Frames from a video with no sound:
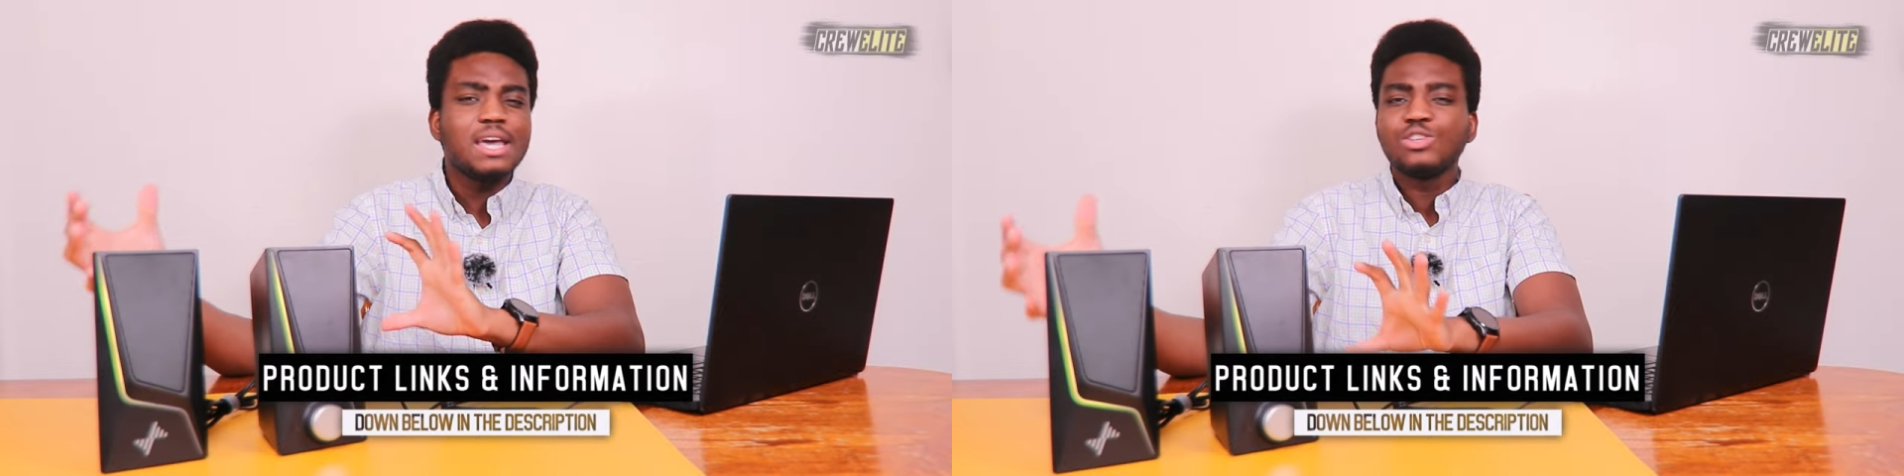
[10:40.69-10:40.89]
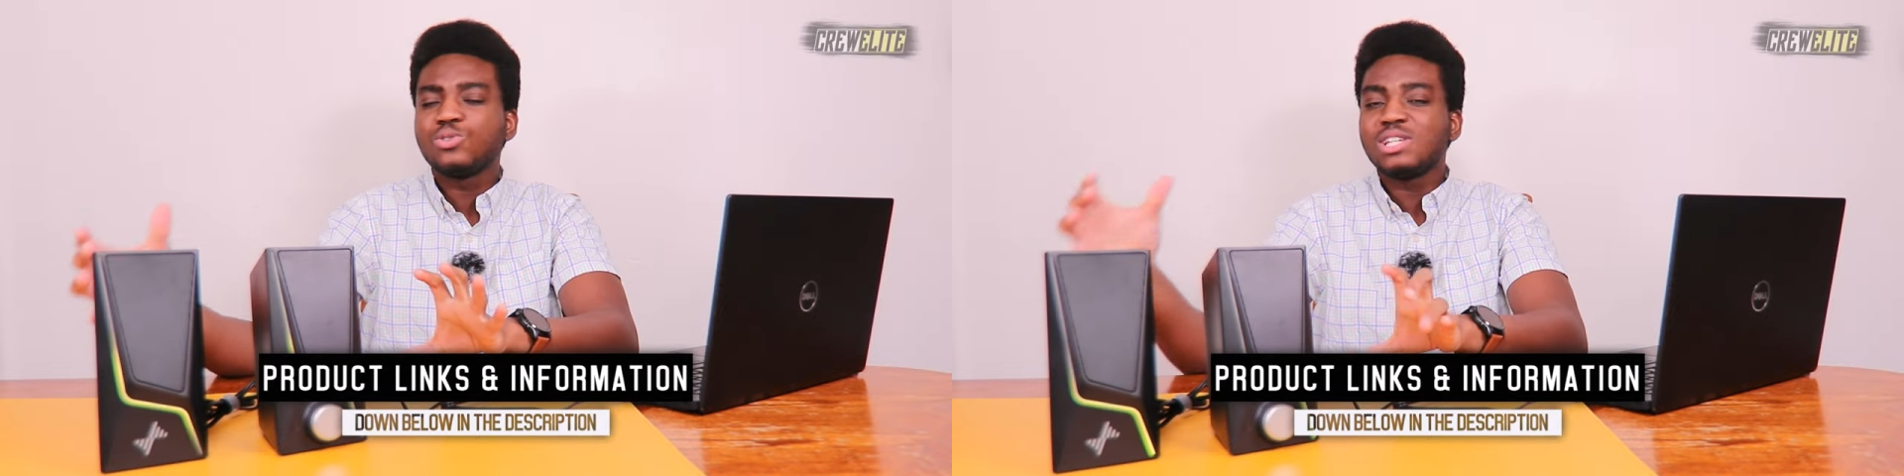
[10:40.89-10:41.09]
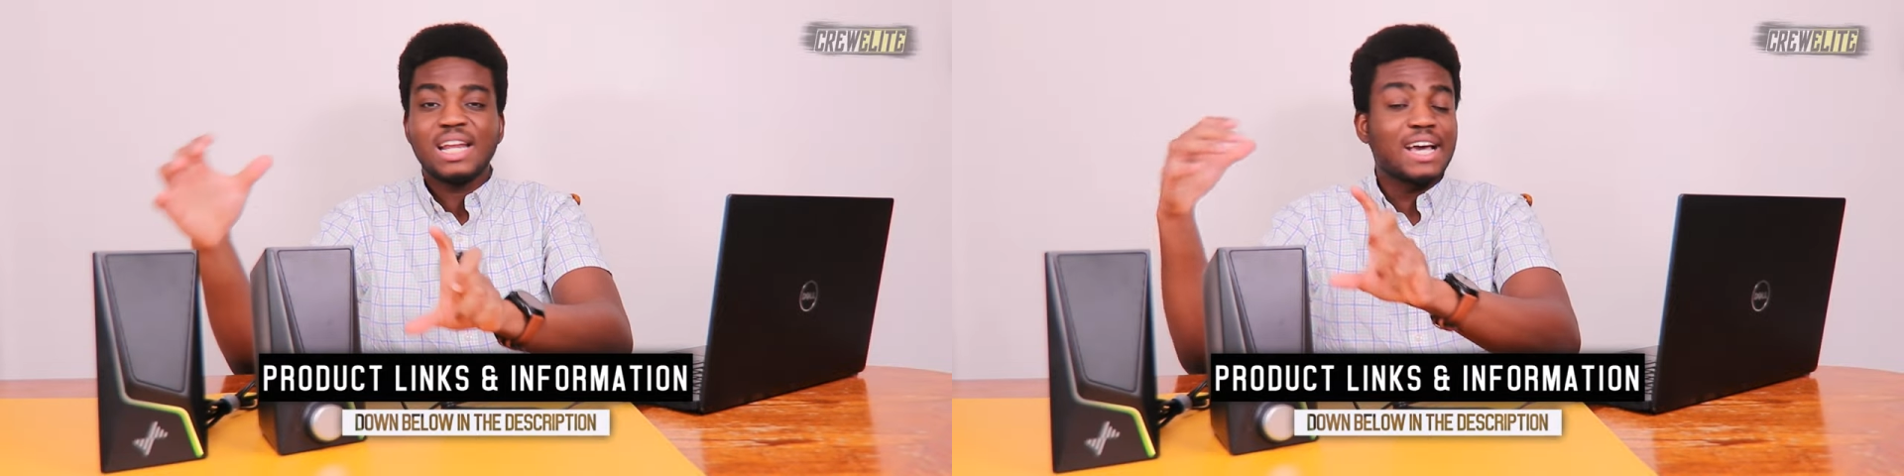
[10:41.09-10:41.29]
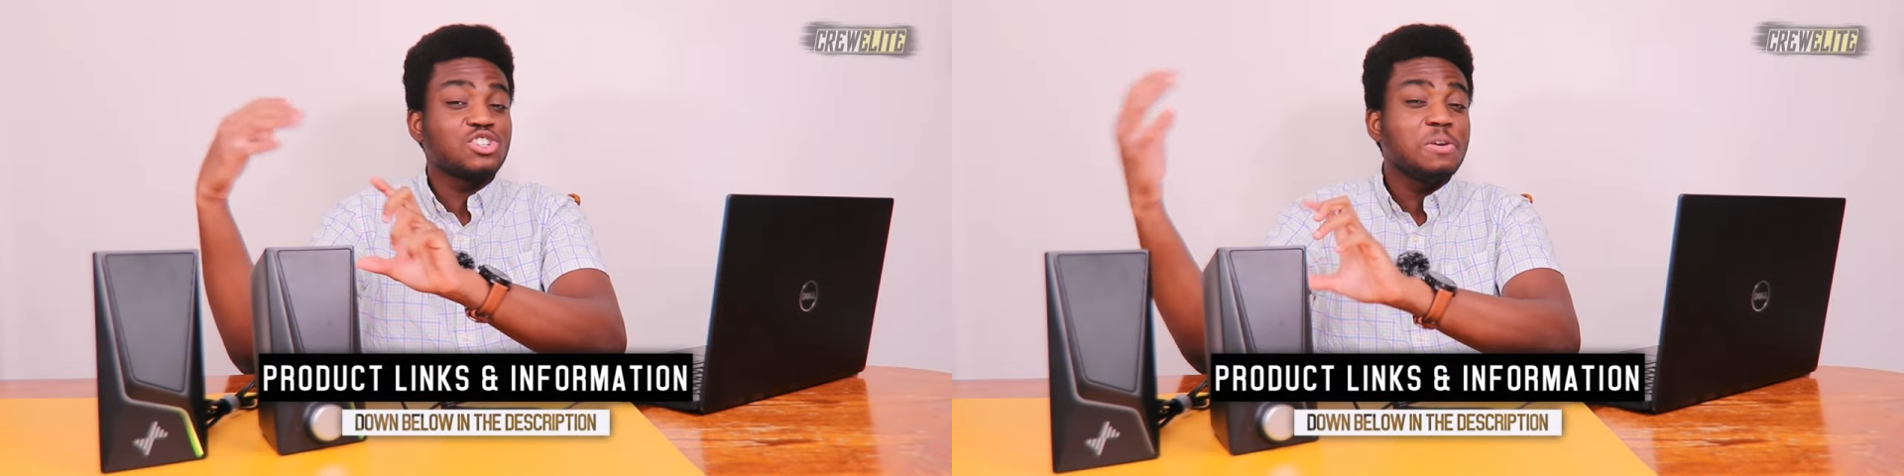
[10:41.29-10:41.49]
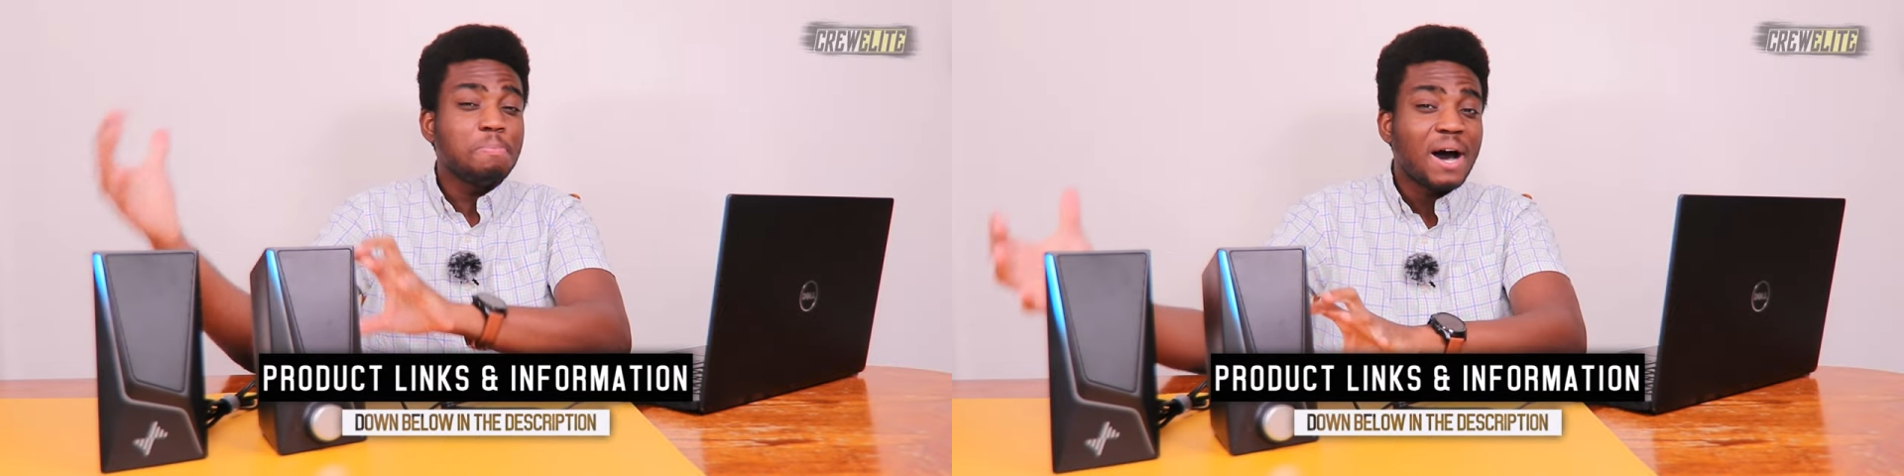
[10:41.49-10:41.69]
interested in
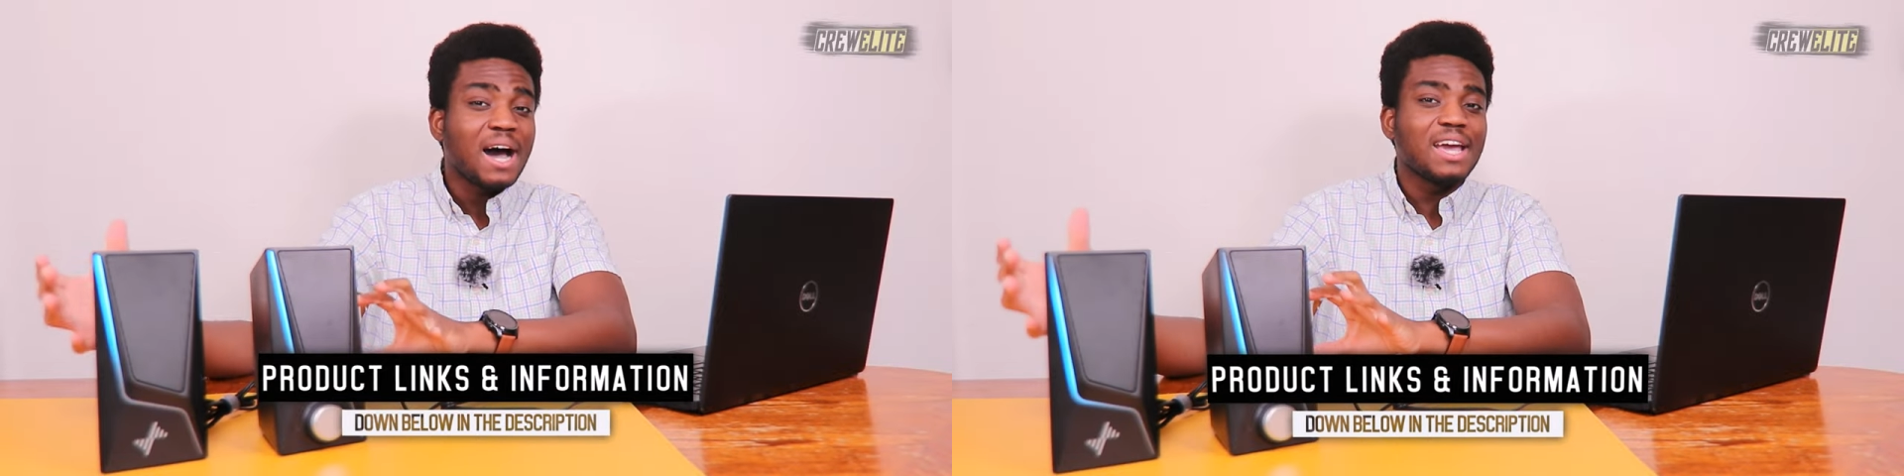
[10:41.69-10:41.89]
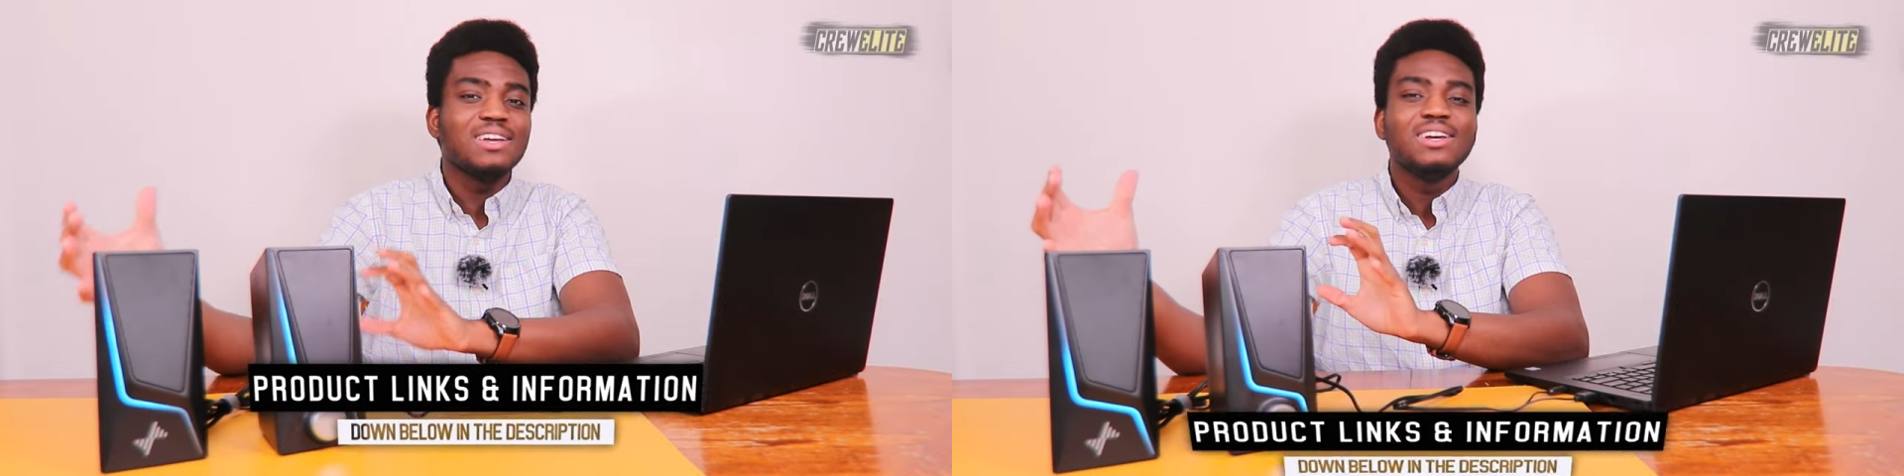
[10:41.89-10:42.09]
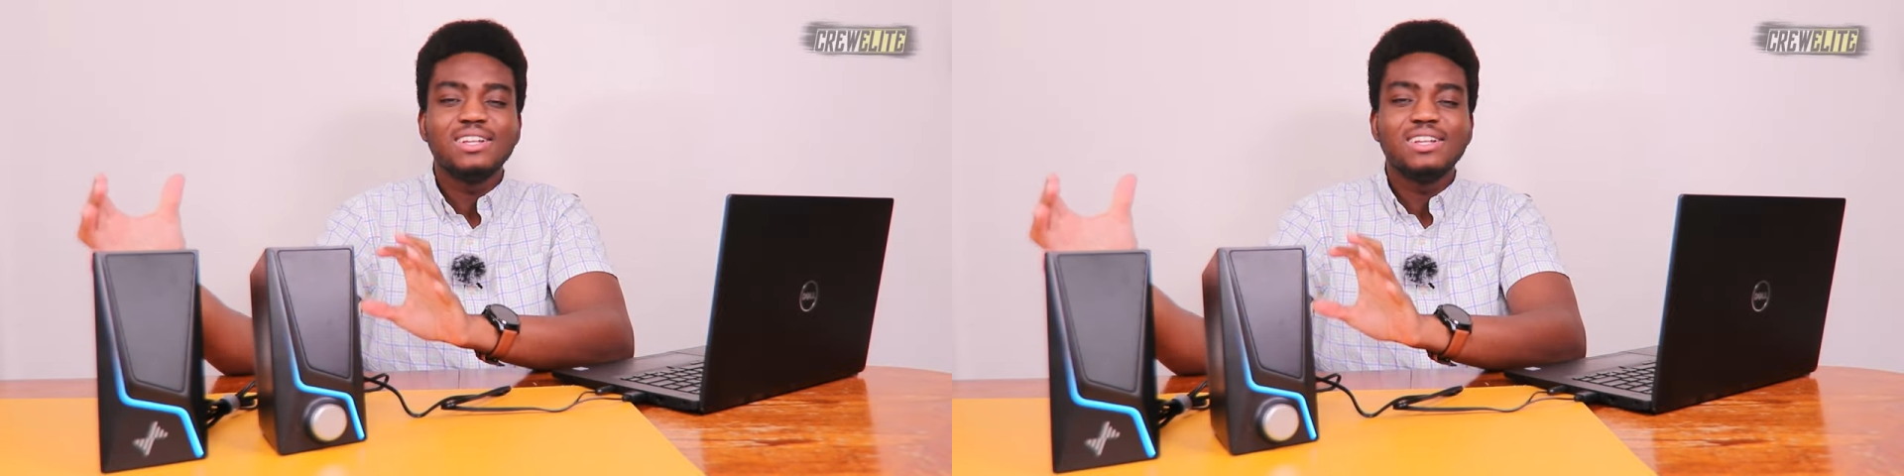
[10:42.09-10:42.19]
actually buying